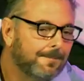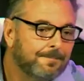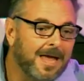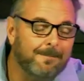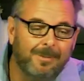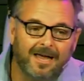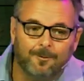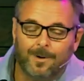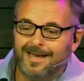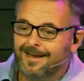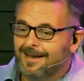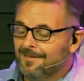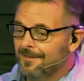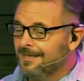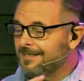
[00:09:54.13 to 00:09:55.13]
And by the way,
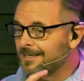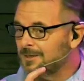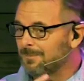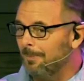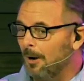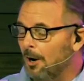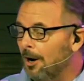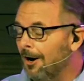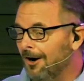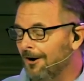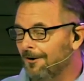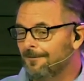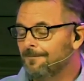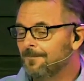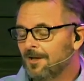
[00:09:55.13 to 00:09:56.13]
this is
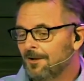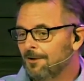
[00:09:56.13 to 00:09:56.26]
Paul